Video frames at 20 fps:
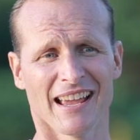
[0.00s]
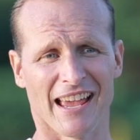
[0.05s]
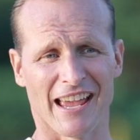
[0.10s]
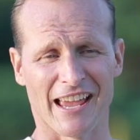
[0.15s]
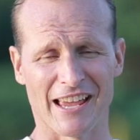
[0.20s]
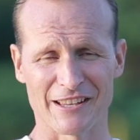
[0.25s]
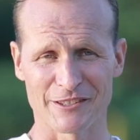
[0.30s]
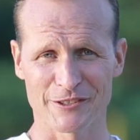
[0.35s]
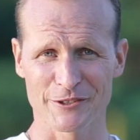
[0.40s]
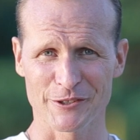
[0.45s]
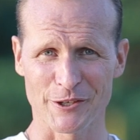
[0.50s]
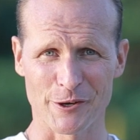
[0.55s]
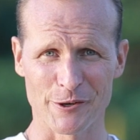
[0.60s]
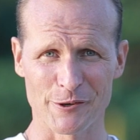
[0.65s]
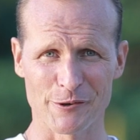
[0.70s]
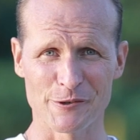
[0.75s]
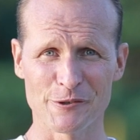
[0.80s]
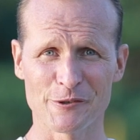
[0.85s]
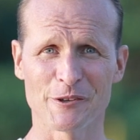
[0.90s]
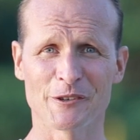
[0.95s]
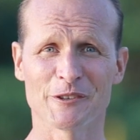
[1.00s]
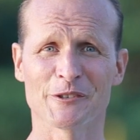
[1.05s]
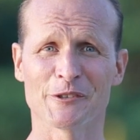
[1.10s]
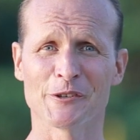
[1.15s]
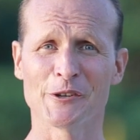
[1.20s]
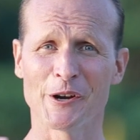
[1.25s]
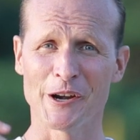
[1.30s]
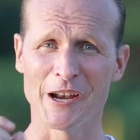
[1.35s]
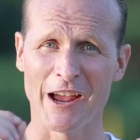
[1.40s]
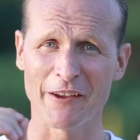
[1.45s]
And so
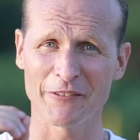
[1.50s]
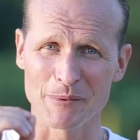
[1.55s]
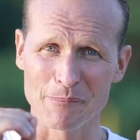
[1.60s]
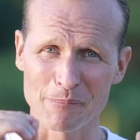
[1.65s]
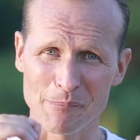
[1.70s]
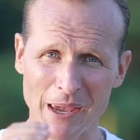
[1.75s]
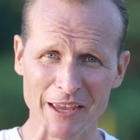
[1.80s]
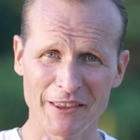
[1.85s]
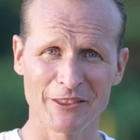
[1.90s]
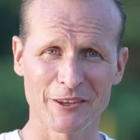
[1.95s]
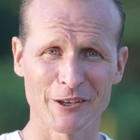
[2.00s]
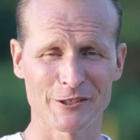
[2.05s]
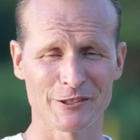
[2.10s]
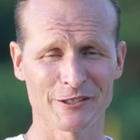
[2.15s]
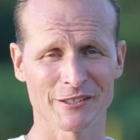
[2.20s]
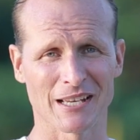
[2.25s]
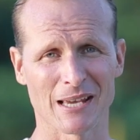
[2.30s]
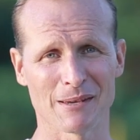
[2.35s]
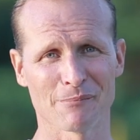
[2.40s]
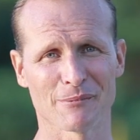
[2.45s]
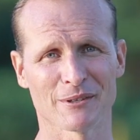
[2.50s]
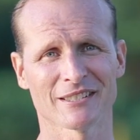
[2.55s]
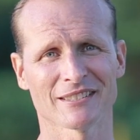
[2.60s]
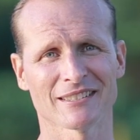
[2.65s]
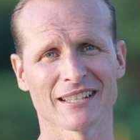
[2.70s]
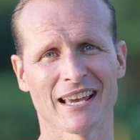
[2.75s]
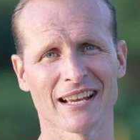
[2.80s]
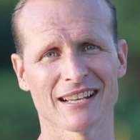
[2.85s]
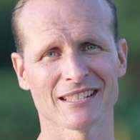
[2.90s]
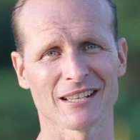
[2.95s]
you don't have to make those same mistakes.
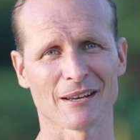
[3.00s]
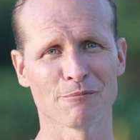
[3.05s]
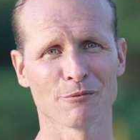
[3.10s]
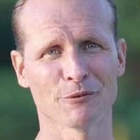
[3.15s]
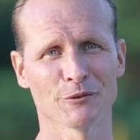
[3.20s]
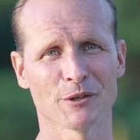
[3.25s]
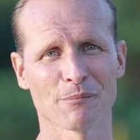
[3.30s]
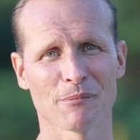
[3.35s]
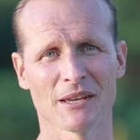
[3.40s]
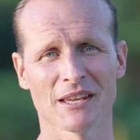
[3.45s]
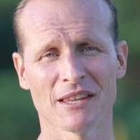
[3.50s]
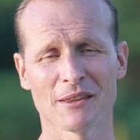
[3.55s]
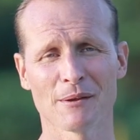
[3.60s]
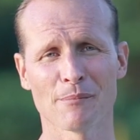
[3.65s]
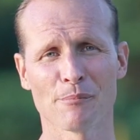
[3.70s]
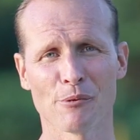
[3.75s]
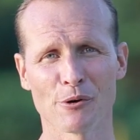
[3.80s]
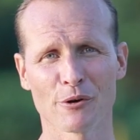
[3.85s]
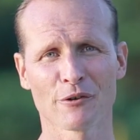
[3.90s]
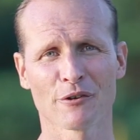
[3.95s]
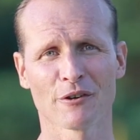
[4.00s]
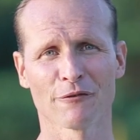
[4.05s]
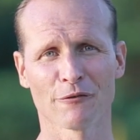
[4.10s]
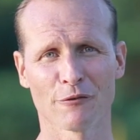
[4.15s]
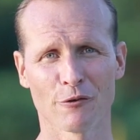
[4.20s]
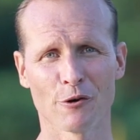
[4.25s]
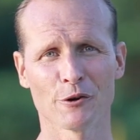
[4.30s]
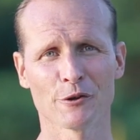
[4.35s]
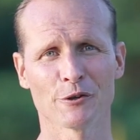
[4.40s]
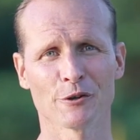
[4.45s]
I put them in the book
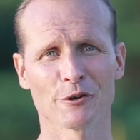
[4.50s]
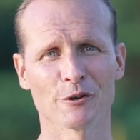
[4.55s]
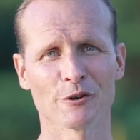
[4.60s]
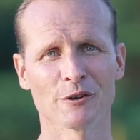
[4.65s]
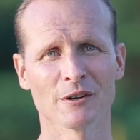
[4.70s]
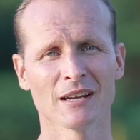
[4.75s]
for you.